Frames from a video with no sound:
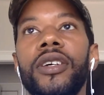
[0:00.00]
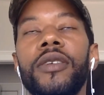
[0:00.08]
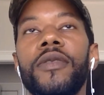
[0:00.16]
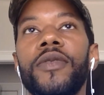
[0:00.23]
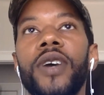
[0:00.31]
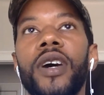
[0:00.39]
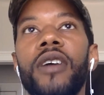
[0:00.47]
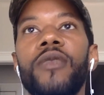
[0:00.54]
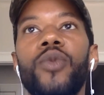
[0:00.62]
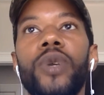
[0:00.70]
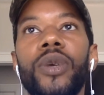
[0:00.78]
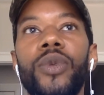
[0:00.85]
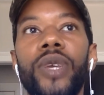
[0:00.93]
of
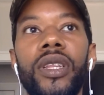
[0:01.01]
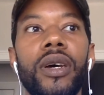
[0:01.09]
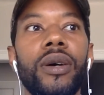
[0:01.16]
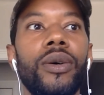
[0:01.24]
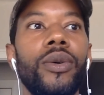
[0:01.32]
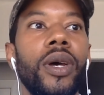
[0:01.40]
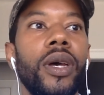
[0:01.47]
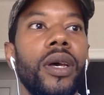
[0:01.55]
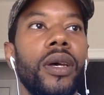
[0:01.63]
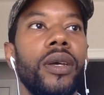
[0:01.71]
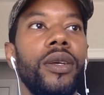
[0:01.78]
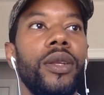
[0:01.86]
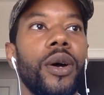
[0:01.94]
what we know,
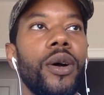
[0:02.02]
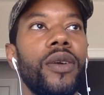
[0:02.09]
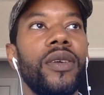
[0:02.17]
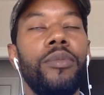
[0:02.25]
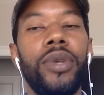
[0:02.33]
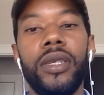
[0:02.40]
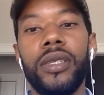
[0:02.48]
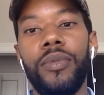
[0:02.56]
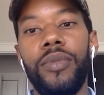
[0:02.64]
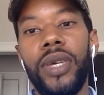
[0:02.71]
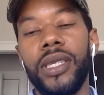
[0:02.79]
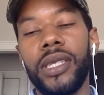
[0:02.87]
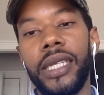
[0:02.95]
R&B to
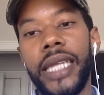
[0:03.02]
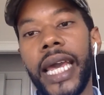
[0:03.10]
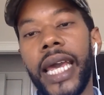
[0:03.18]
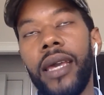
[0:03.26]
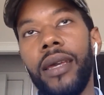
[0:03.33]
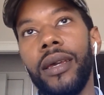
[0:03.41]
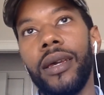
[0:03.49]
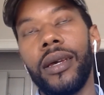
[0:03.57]
be today.